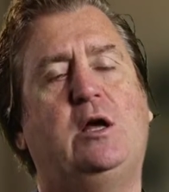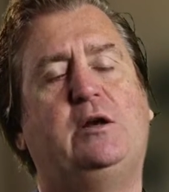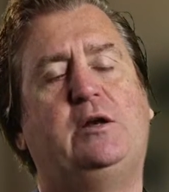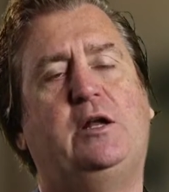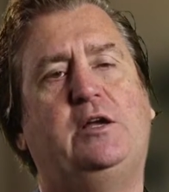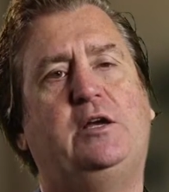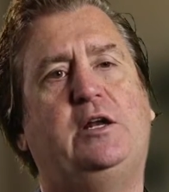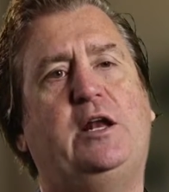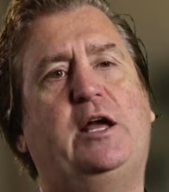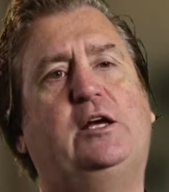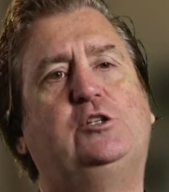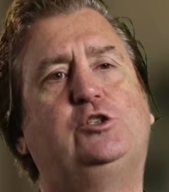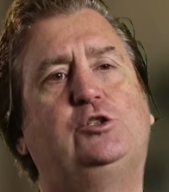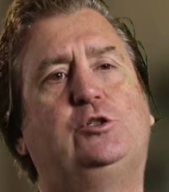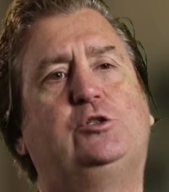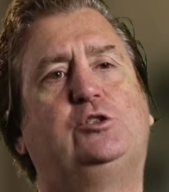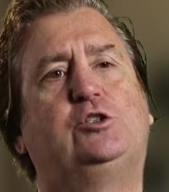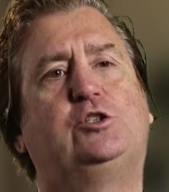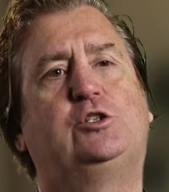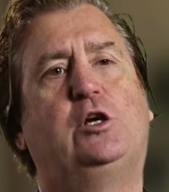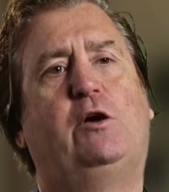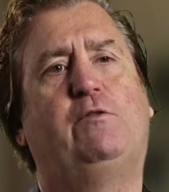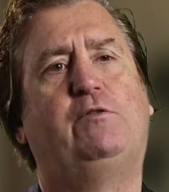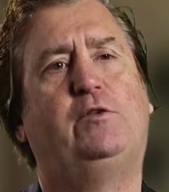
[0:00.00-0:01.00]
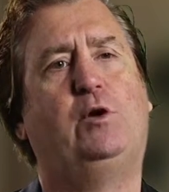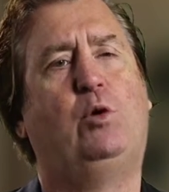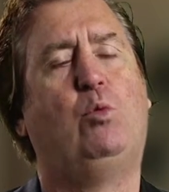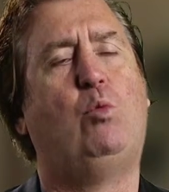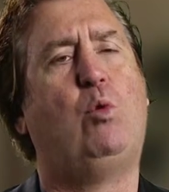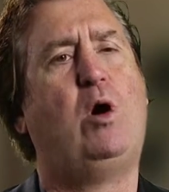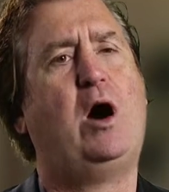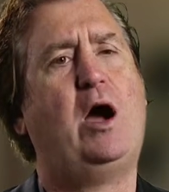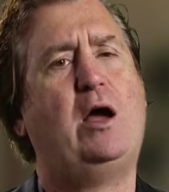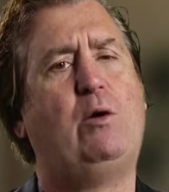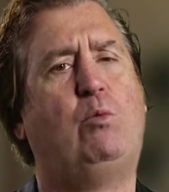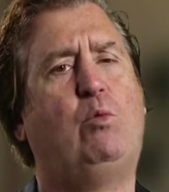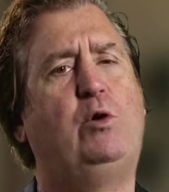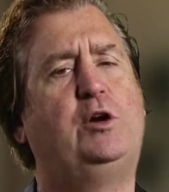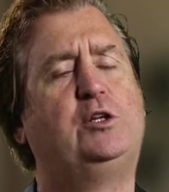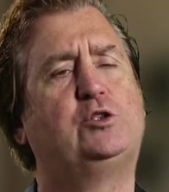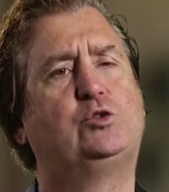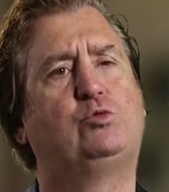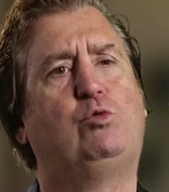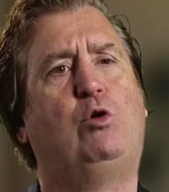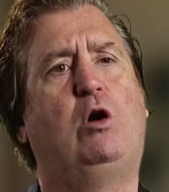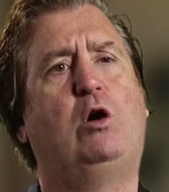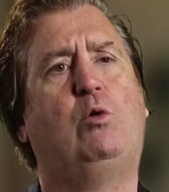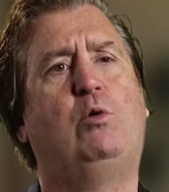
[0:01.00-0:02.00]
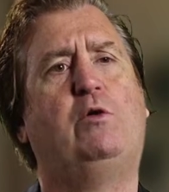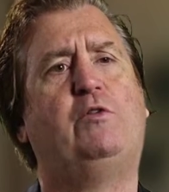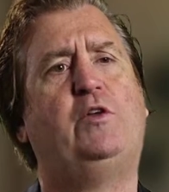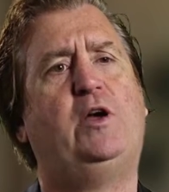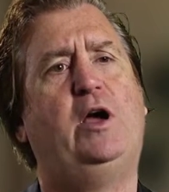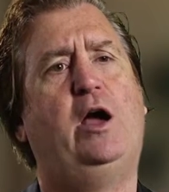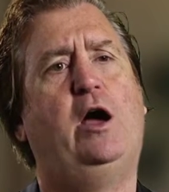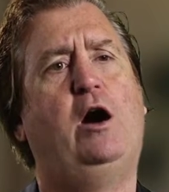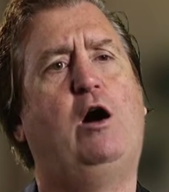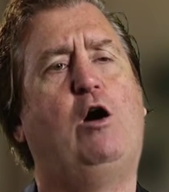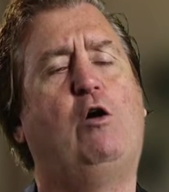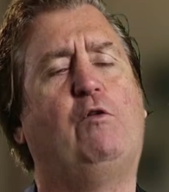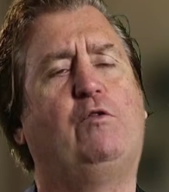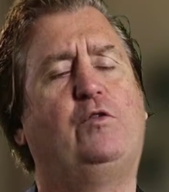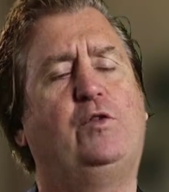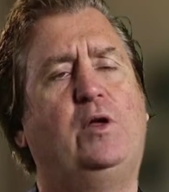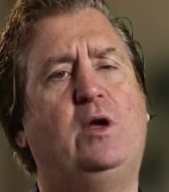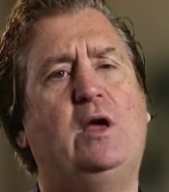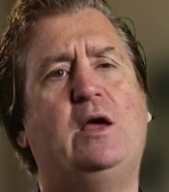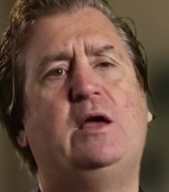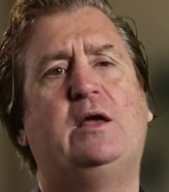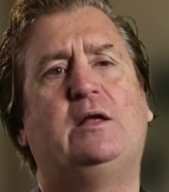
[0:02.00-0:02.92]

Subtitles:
Now you'd ask yourself, now what is wrong with health?